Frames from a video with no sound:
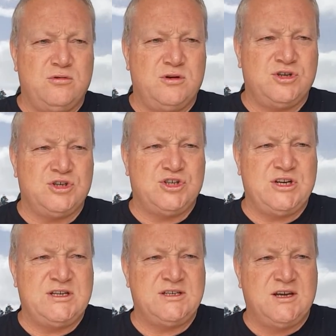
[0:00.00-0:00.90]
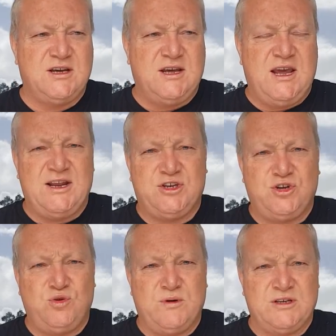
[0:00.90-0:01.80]
because she's had
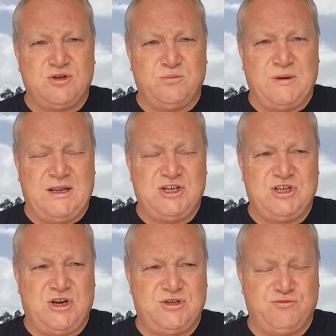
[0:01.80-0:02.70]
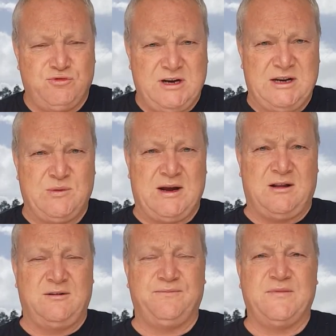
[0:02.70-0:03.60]
2 wins on Billy. She knows him really well.